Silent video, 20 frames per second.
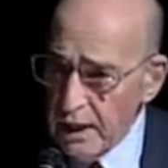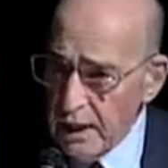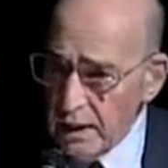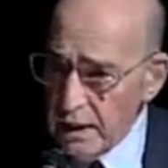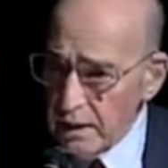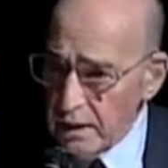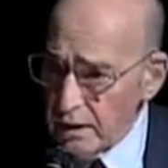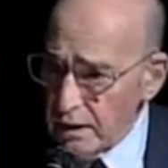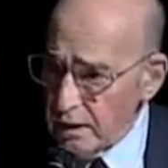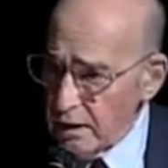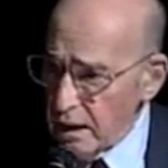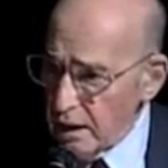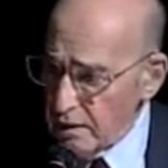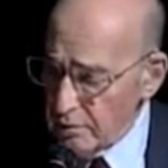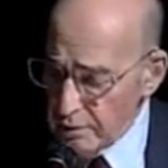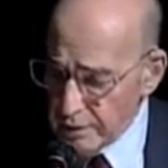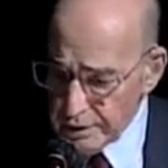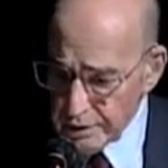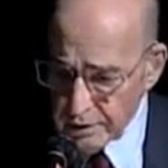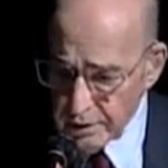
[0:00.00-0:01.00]
I
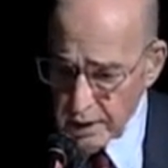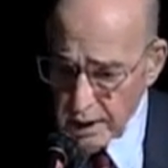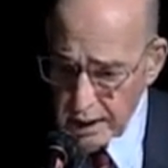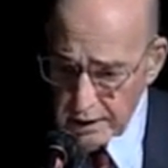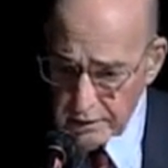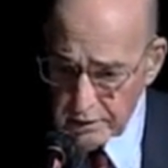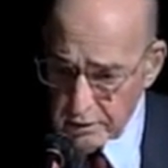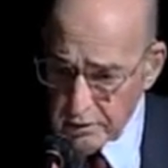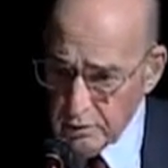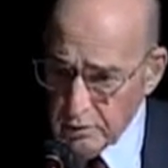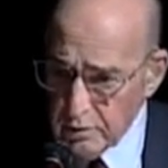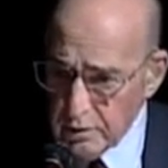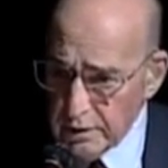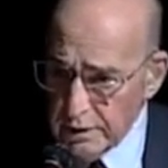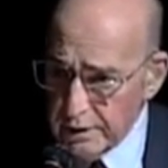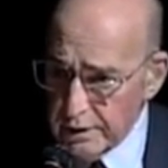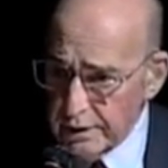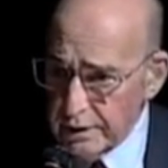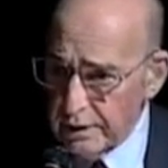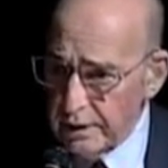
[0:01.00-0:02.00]
went to high school
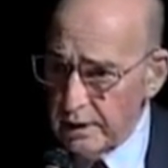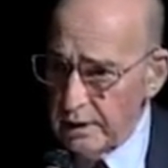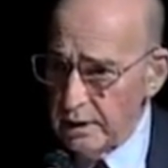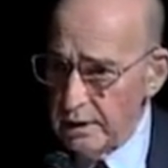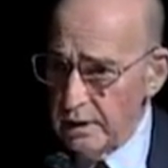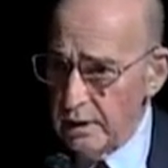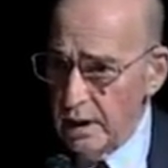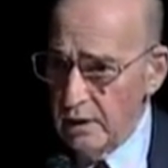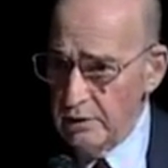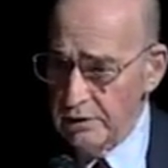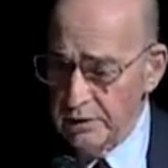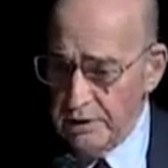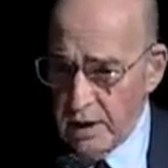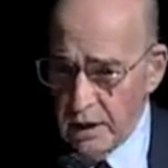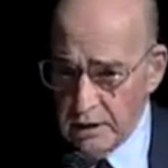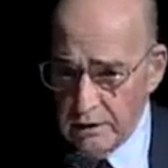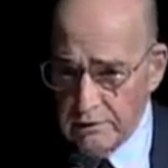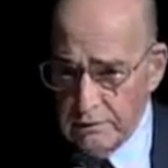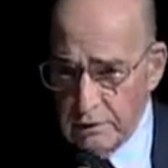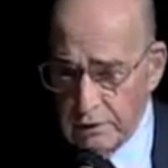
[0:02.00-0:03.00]

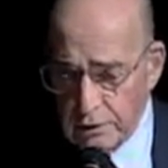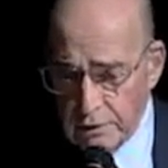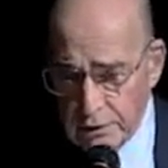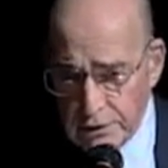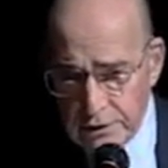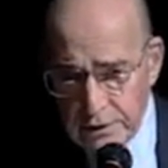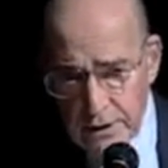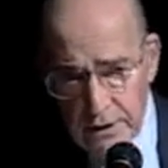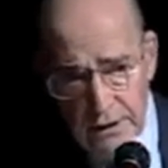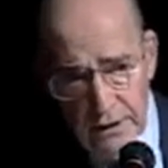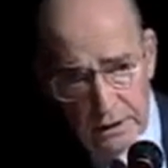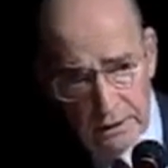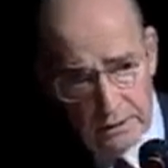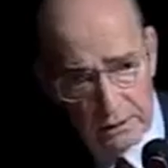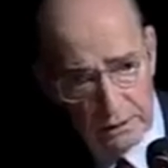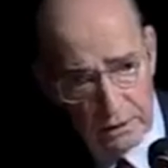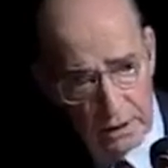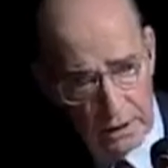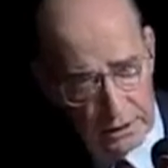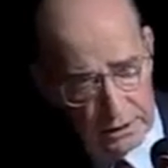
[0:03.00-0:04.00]
outside of New York City in
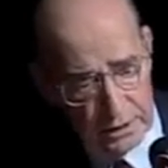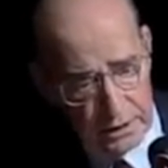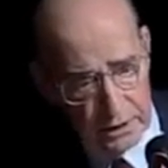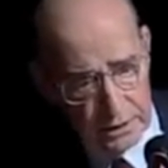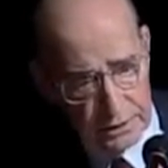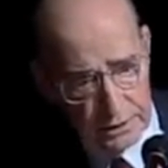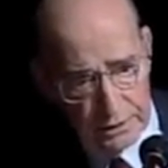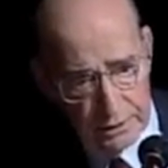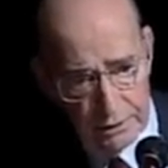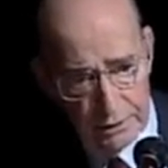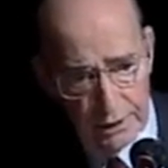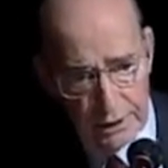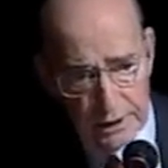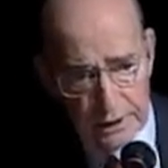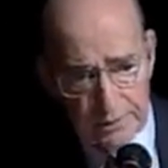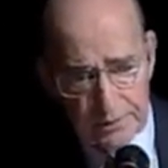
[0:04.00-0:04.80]
Scarsdale, New York,